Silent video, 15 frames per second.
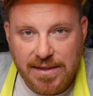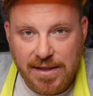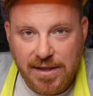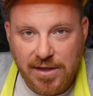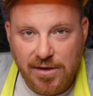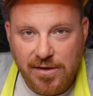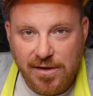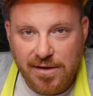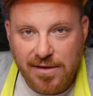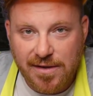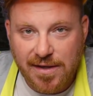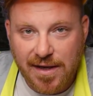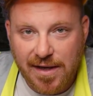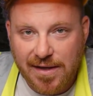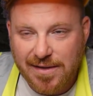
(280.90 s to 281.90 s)
union
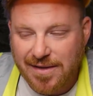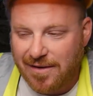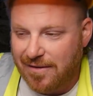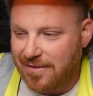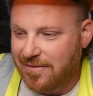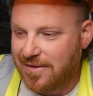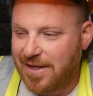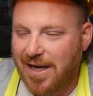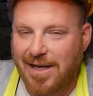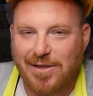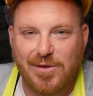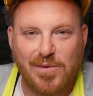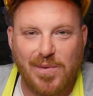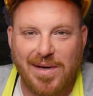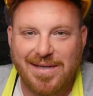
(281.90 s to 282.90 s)
thing, it's got
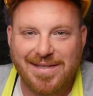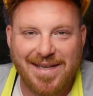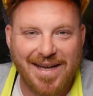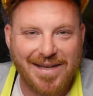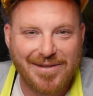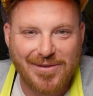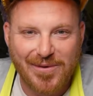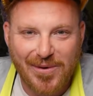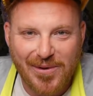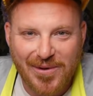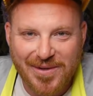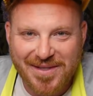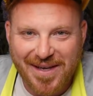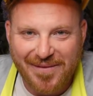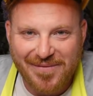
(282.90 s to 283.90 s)
touch one, touch all
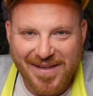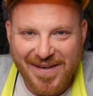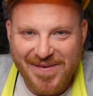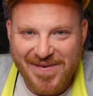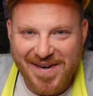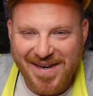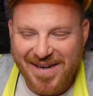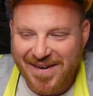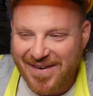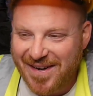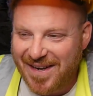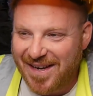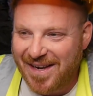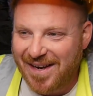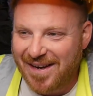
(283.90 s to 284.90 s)
or something written on
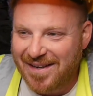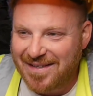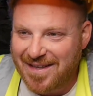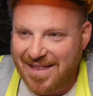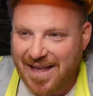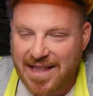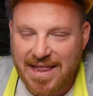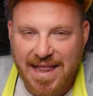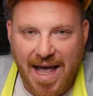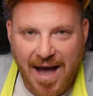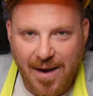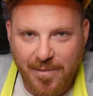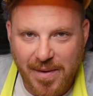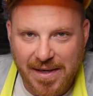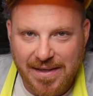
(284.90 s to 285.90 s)
it, so they're
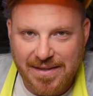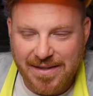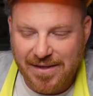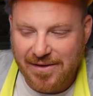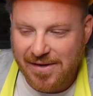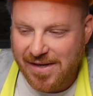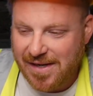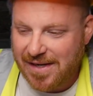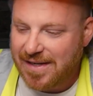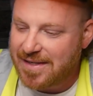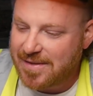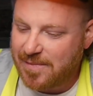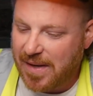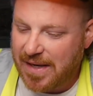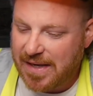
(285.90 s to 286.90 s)
LARPing as
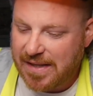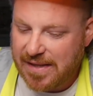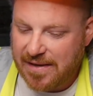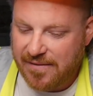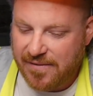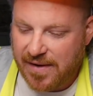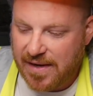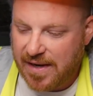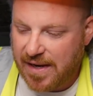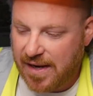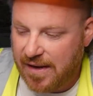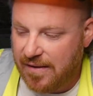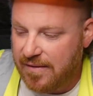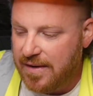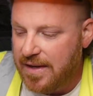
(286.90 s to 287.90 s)
unionists making the event
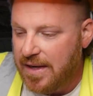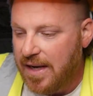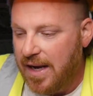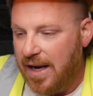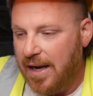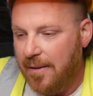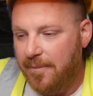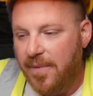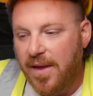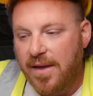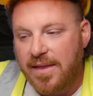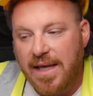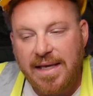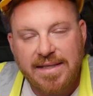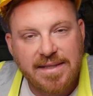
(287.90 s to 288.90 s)
now.
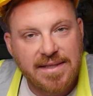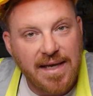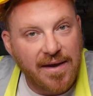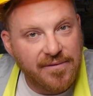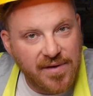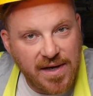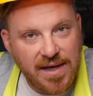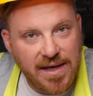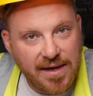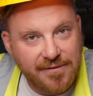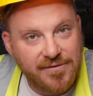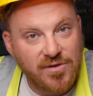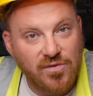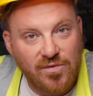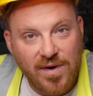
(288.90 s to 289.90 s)
They're savvy
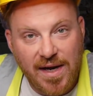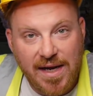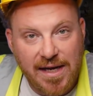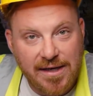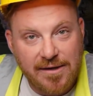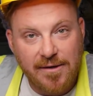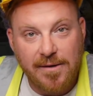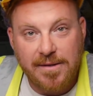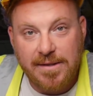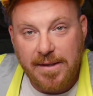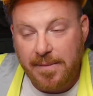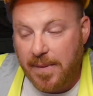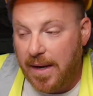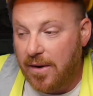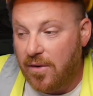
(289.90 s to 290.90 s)
enough to recognise
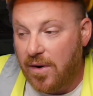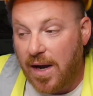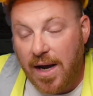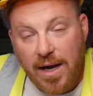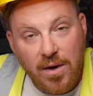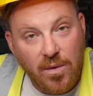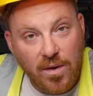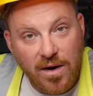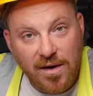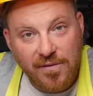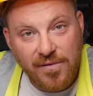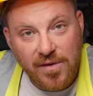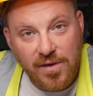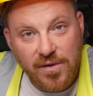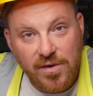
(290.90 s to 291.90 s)
that there are quite a
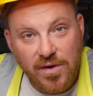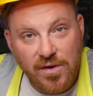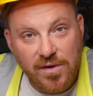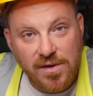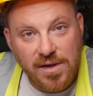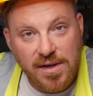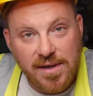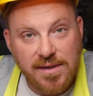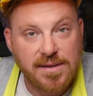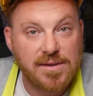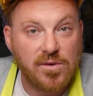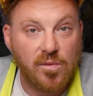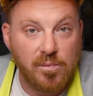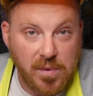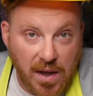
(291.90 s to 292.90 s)
few unionists
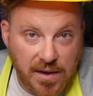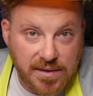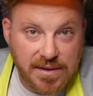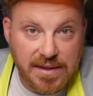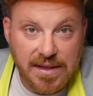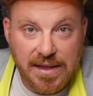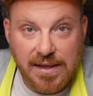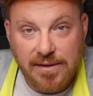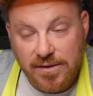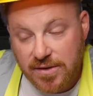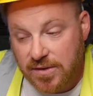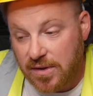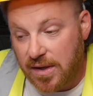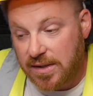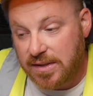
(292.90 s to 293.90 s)
or blokes in the
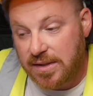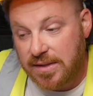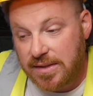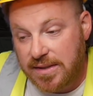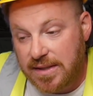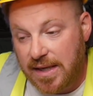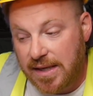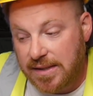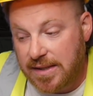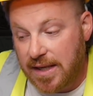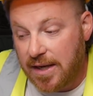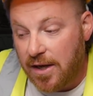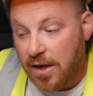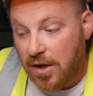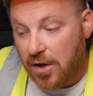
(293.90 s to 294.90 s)
construction
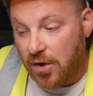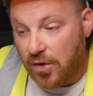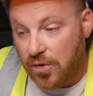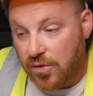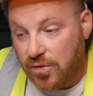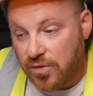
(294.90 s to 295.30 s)
sector who,